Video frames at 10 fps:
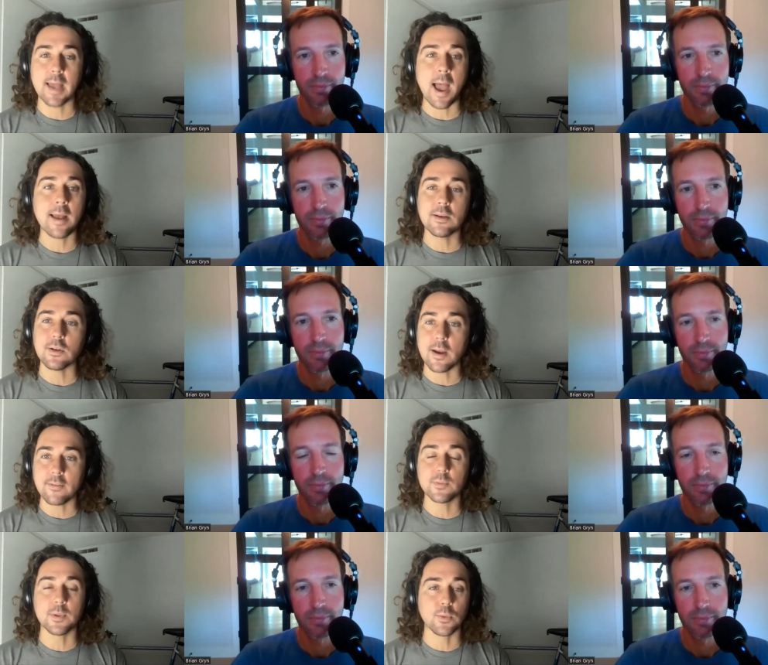Speaker 1: that. You know, you
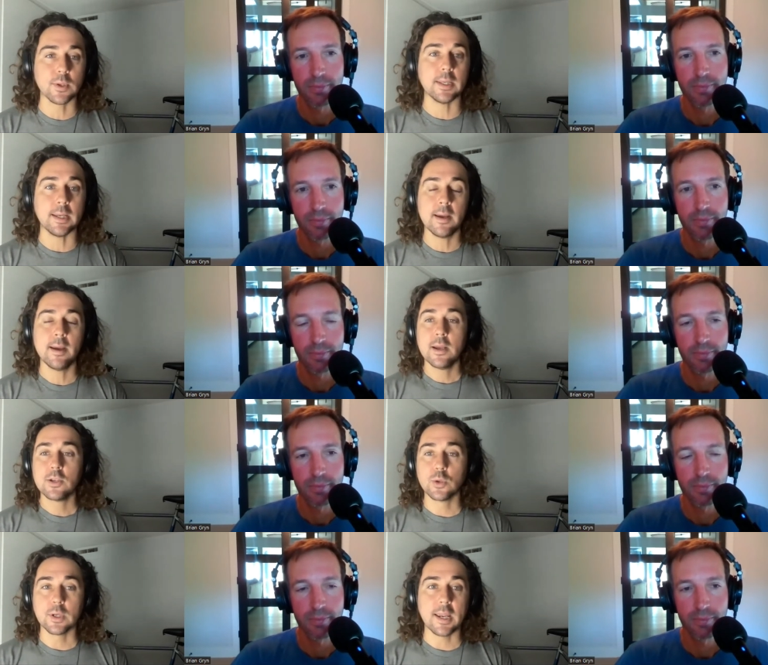have to be really
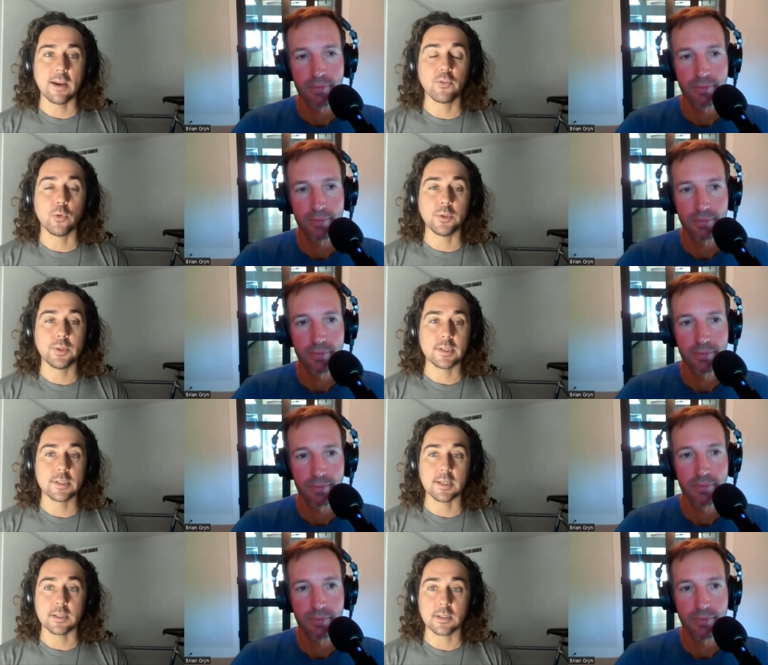sort of careful with these
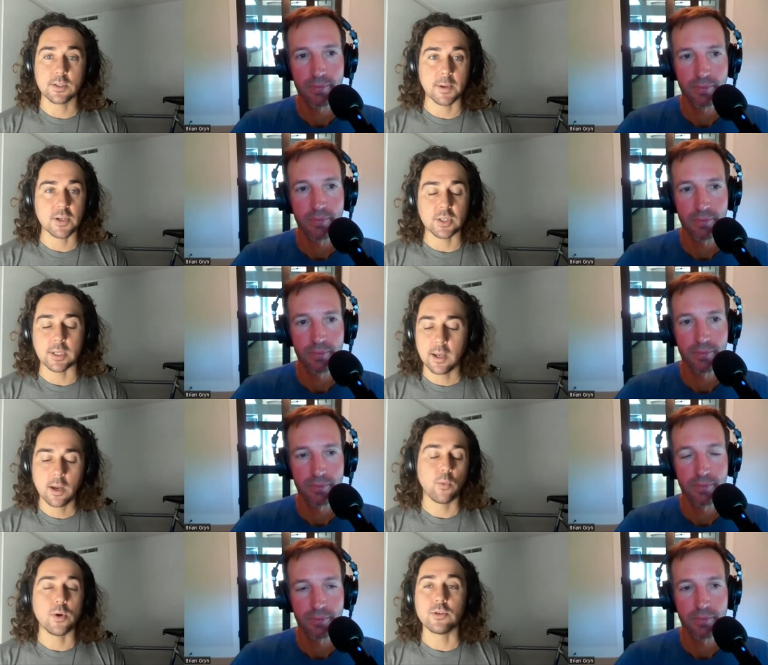things, especially
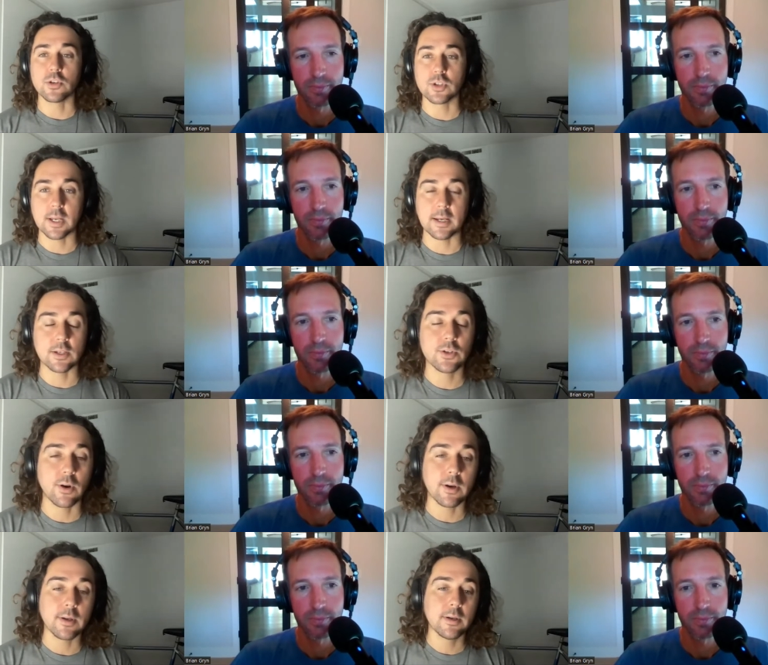when you're just getting
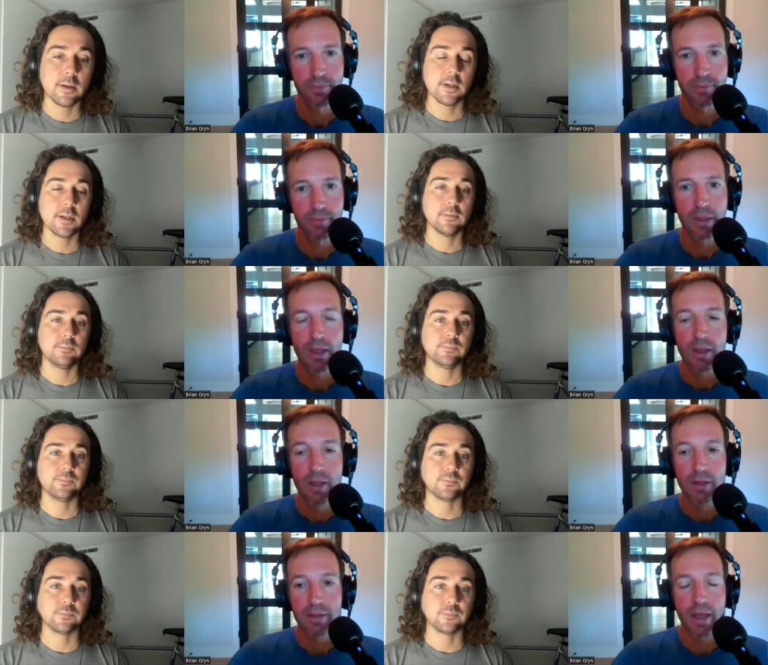started.
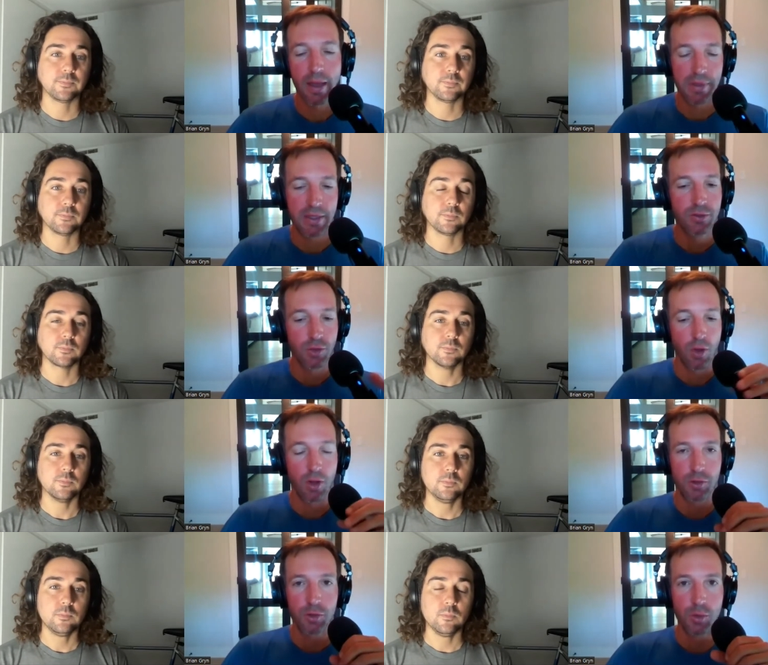
Speaker 2: Yeah, I mean, these are
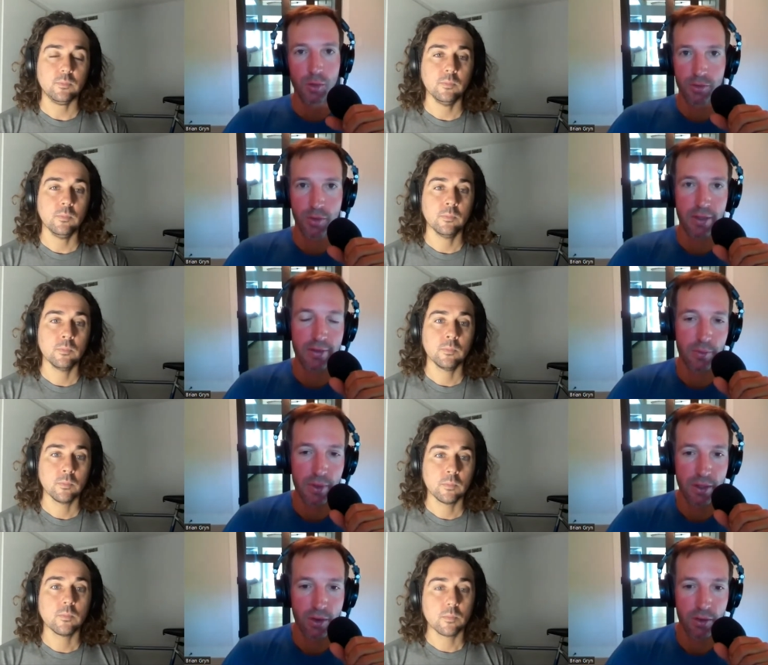all tools, right, that
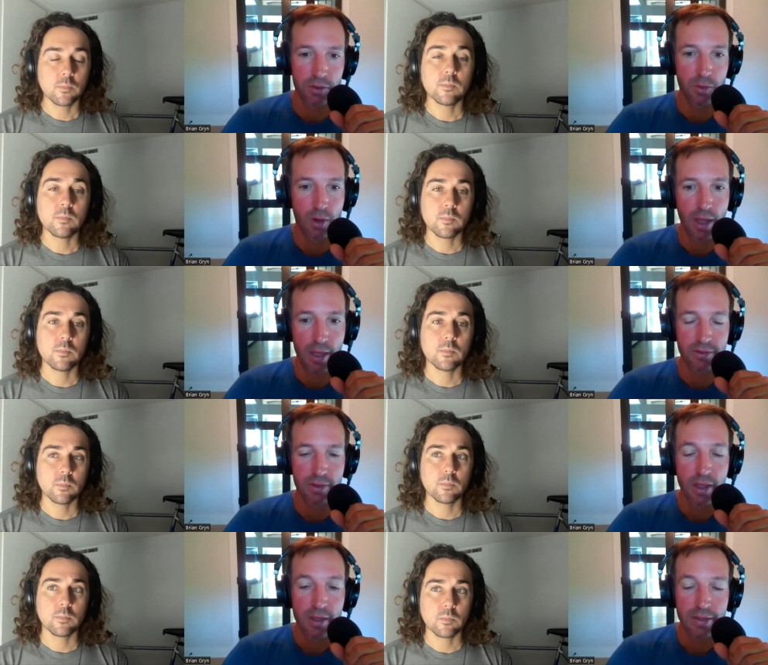we can all utilize.
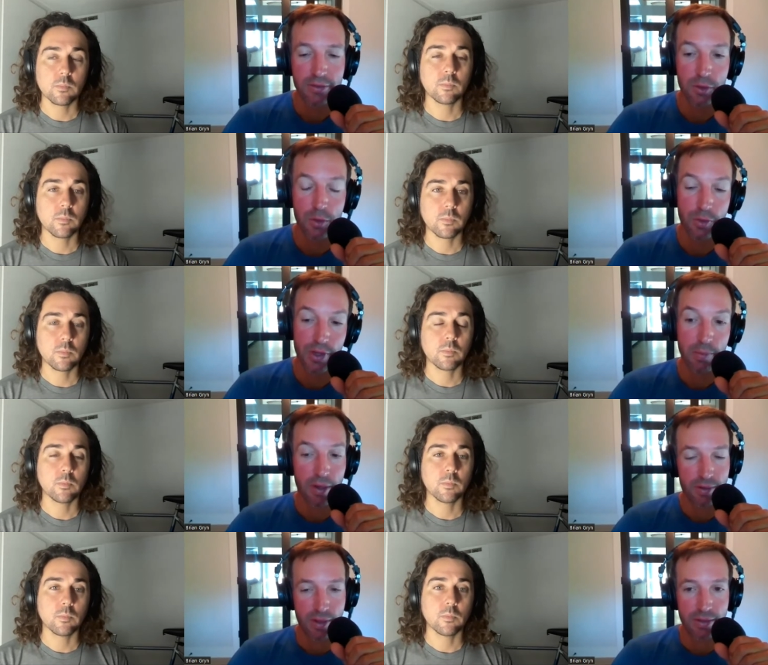And that's the cool thing
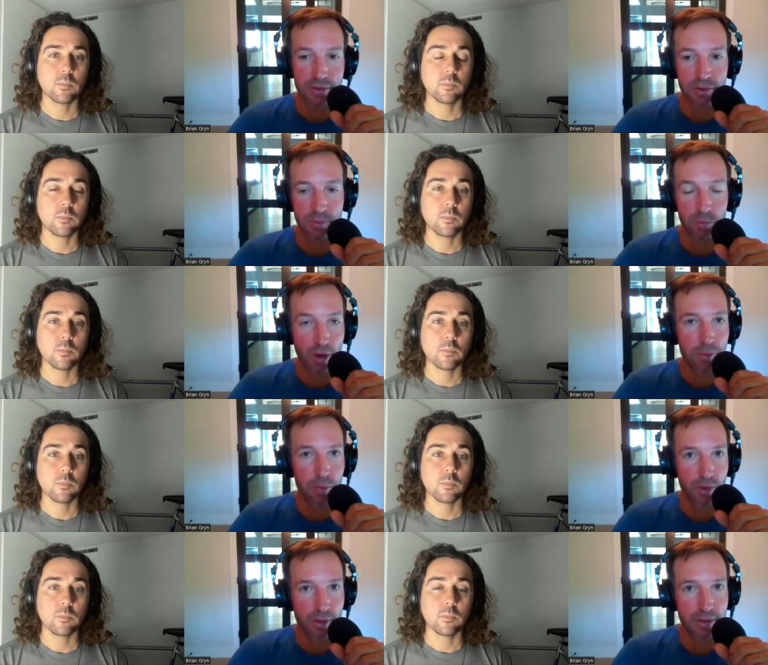about like just
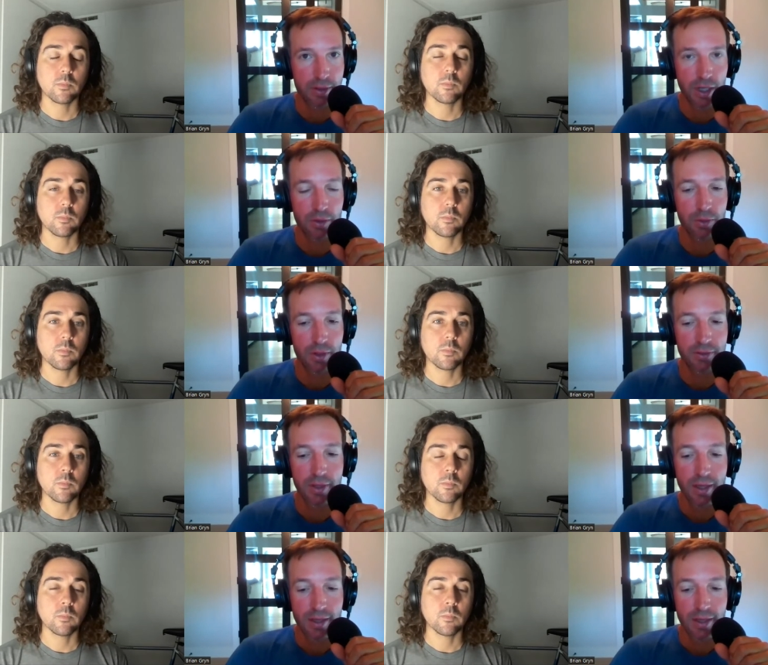breath work in general is